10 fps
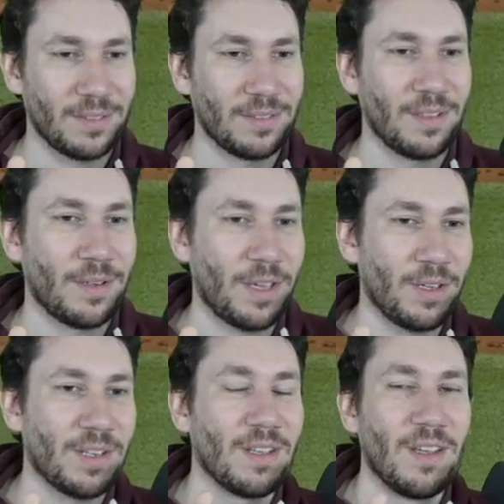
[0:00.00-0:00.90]
Okay,
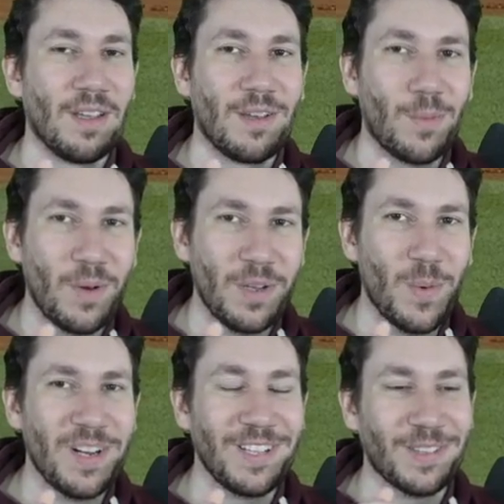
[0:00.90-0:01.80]
good.
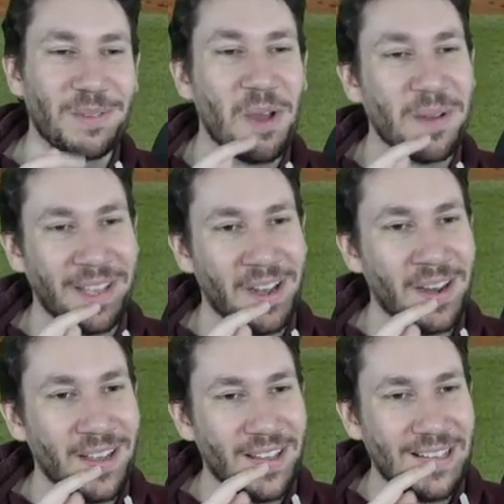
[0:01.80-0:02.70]
What do you throw here?
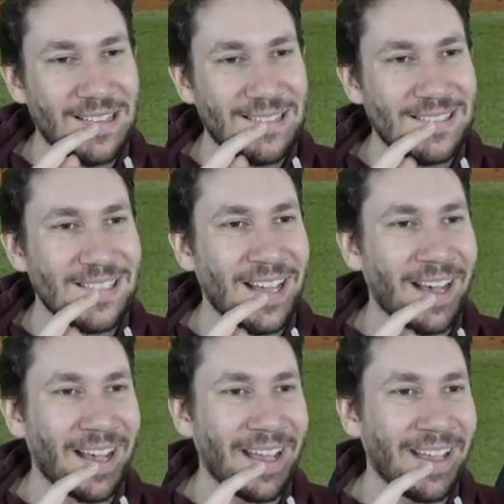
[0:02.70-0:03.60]

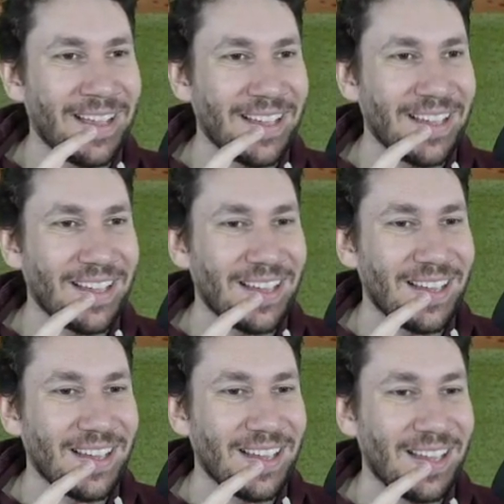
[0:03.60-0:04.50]

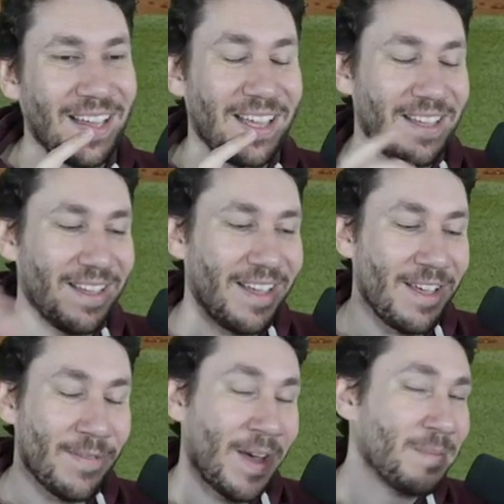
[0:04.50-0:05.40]

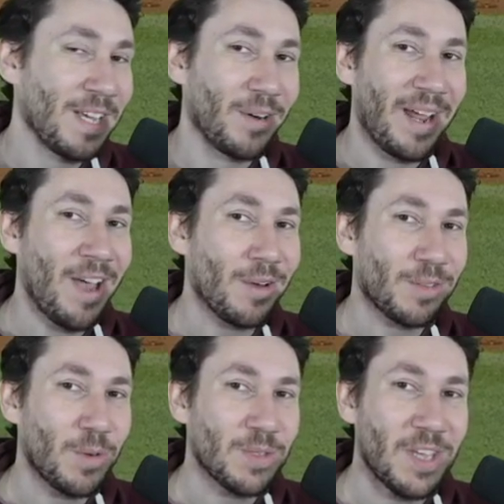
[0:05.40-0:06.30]
If I'm Tanner Houck,
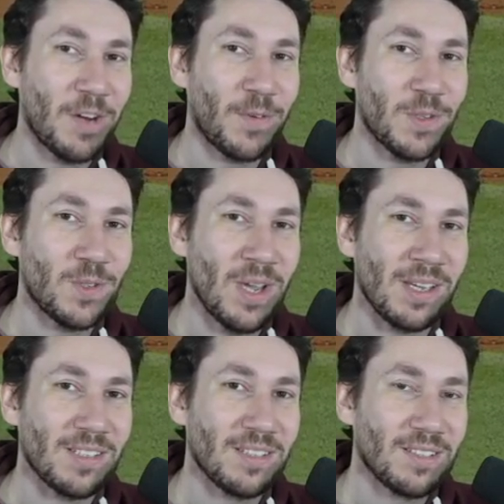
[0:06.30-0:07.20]
throw a slider for a
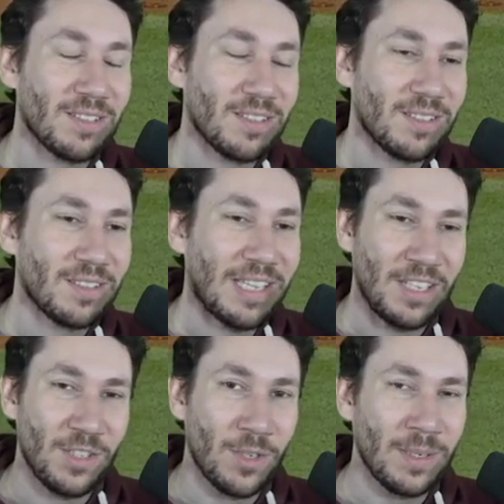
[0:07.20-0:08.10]
strike. Can
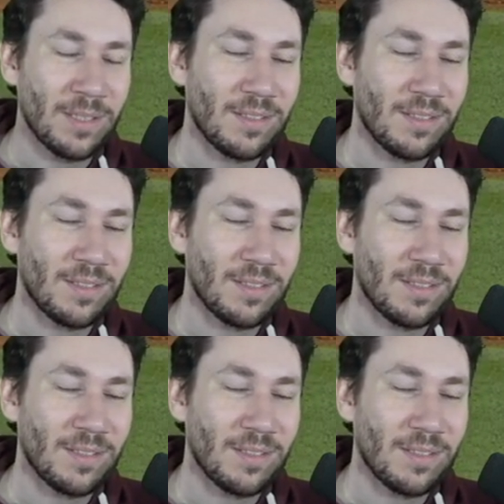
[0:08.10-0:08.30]
you do it?